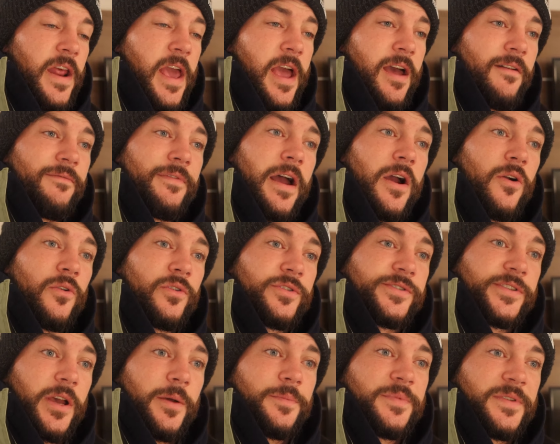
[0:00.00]
and a half
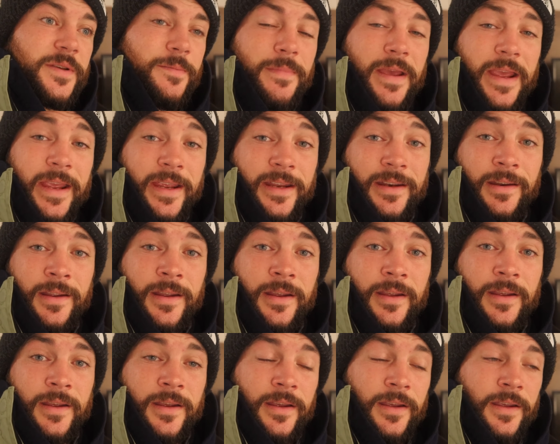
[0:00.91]
hours up to Maine
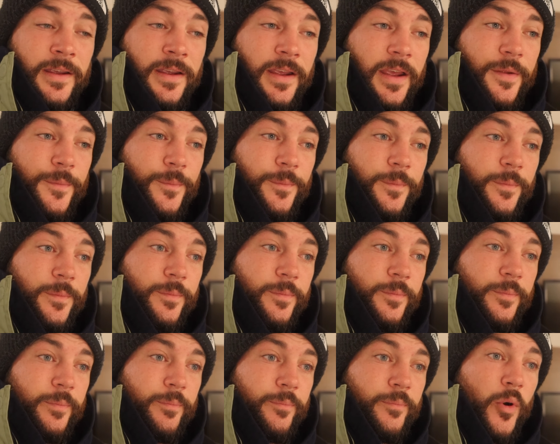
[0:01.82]
and
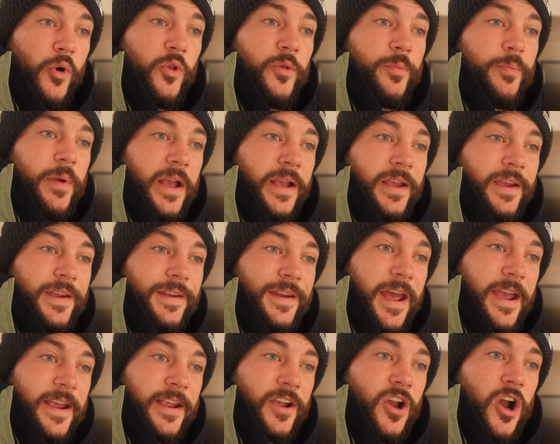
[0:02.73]
both Becca
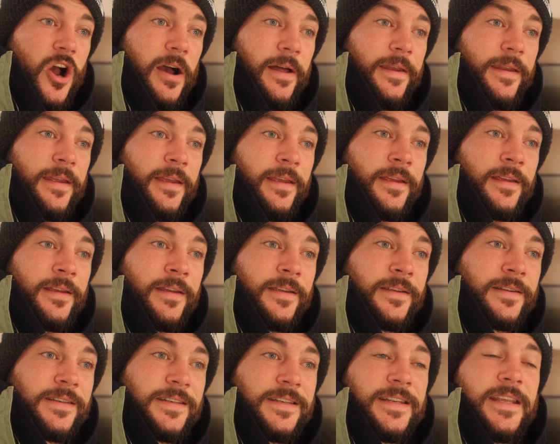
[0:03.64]
and I caught
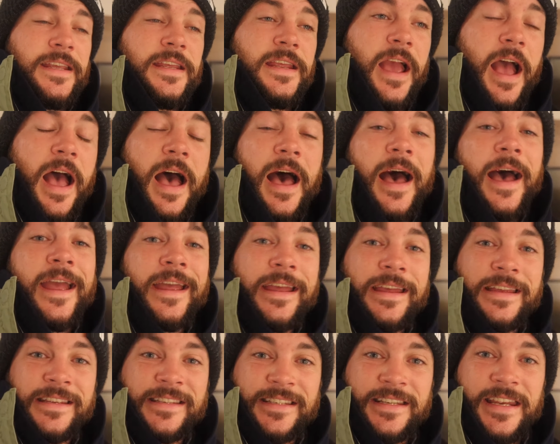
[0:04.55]

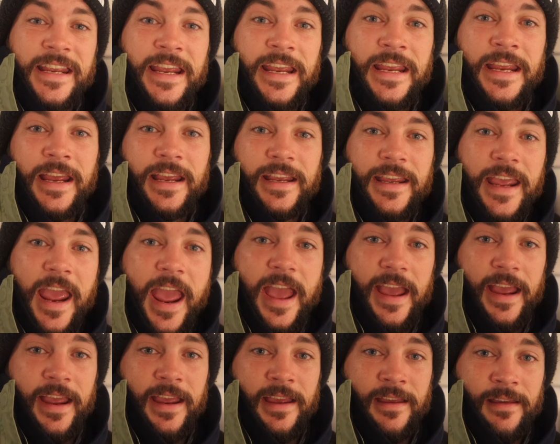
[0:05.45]

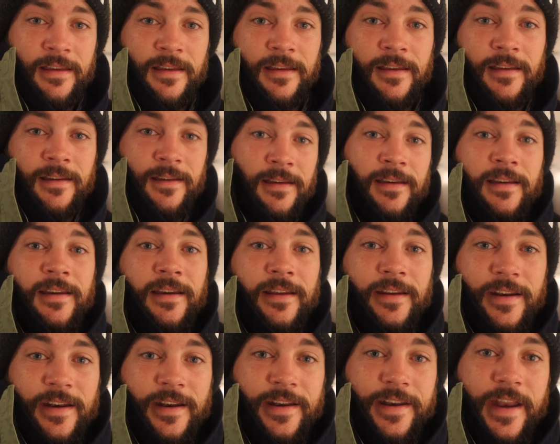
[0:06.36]
D-I-C-K
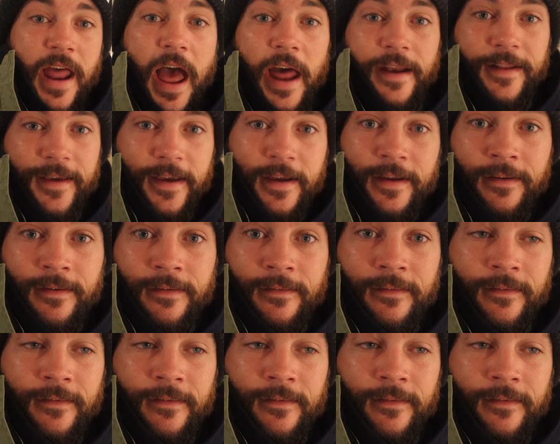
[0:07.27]
nada.